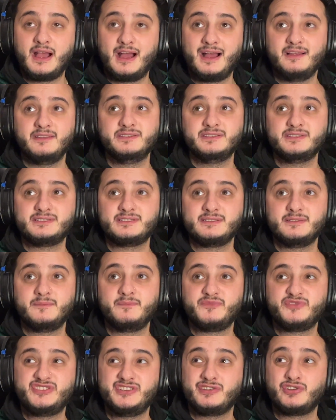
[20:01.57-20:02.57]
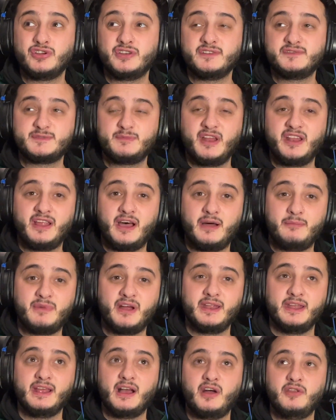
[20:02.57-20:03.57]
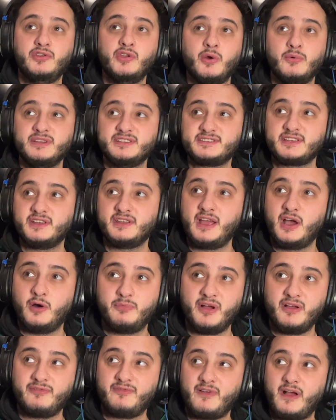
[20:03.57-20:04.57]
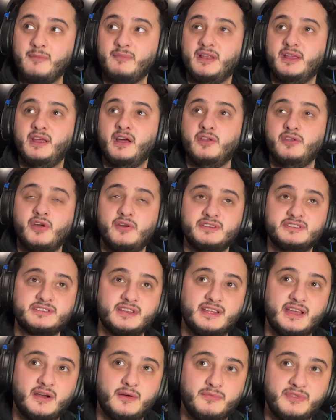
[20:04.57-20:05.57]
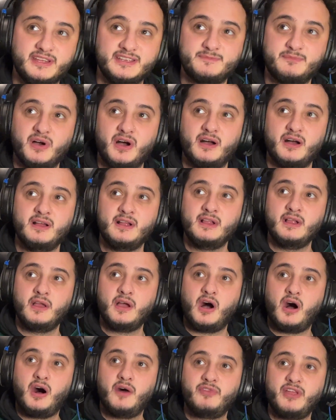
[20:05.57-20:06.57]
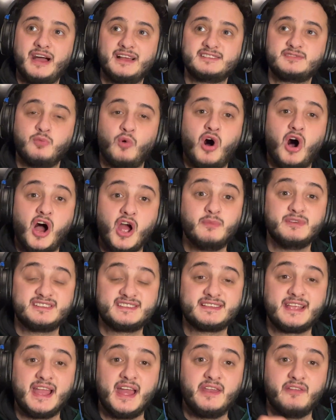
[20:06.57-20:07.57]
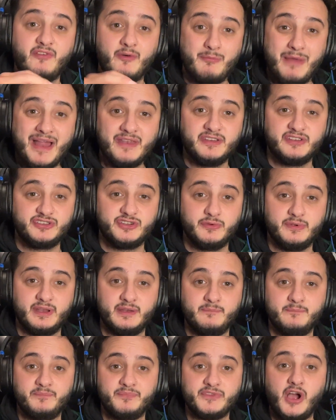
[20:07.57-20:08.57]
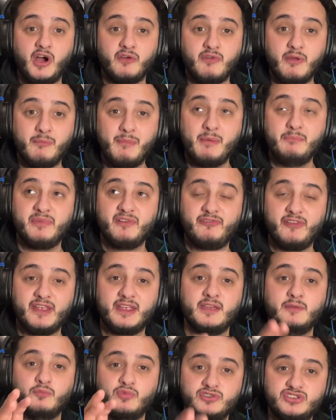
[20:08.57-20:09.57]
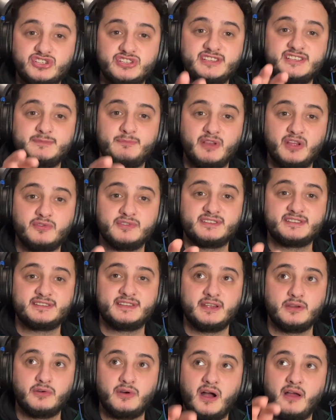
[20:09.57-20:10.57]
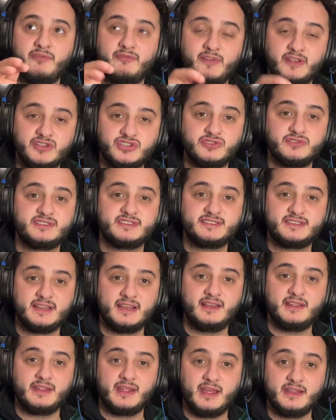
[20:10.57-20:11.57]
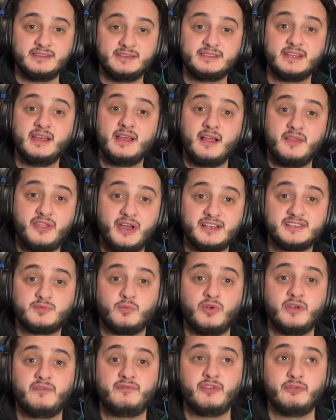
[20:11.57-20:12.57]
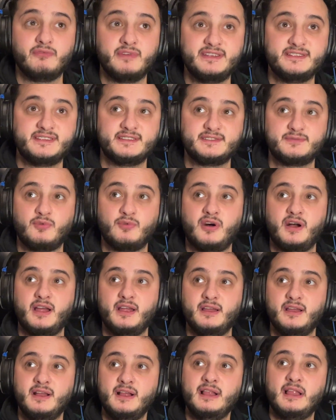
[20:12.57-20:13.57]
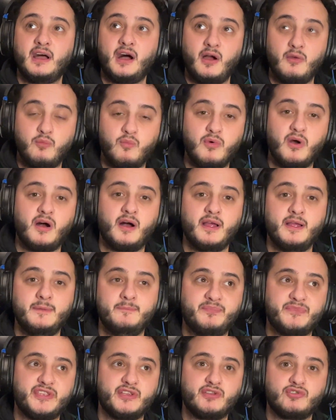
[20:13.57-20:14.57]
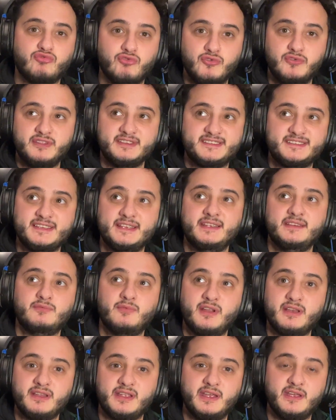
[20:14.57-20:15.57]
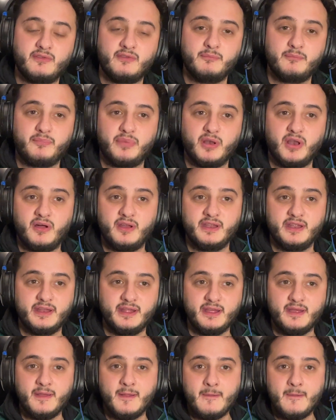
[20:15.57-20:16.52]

And she could have split that money. I know it's going to help her family. I know it's going to help this, but that's what I was scared of Amanda doing. I remember thinking, would she split or steal? I think she'd steal in the end. That's one of the reasons why I grew the seed when Kieran planted it.